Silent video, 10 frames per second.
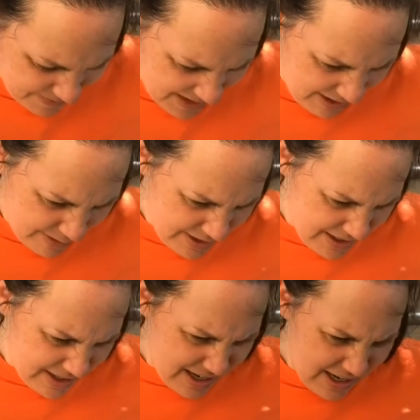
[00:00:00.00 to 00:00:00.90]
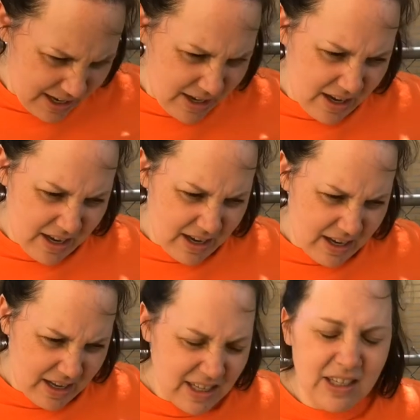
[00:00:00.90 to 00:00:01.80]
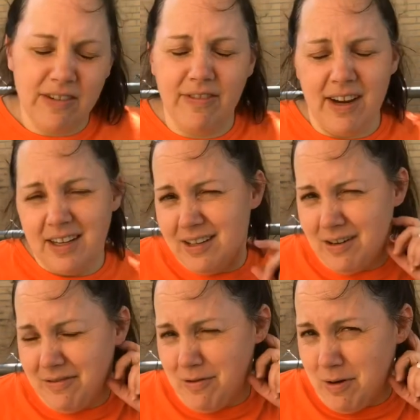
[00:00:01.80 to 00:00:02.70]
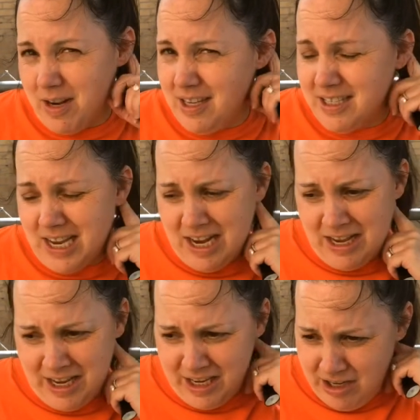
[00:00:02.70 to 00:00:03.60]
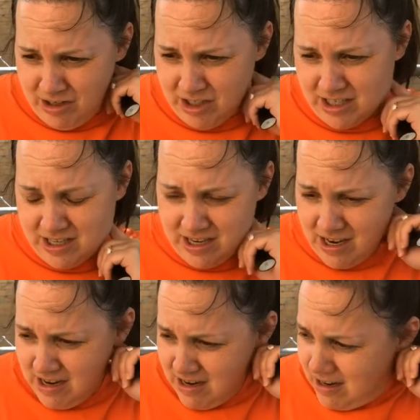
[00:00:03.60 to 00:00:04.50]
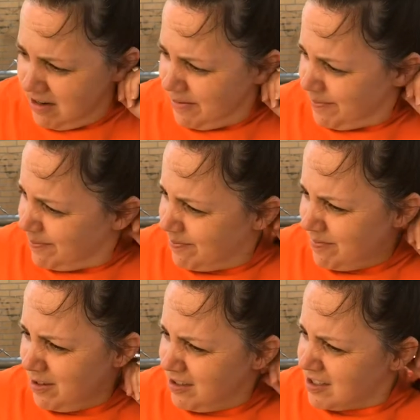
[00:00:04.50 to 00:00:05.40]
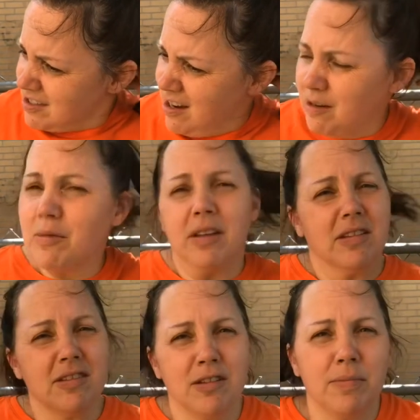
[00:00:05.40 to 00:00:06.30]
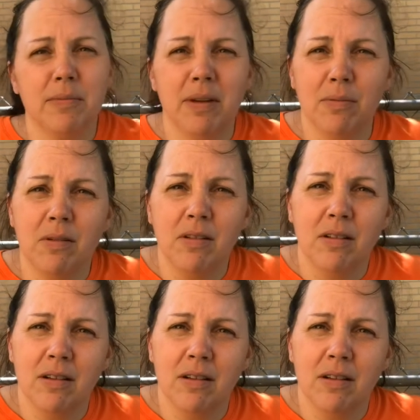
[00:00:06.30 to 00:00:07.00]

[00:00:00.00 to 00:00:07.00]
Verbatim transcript: I will say, do you find in your 40s that like you're just you're just done with stupid people?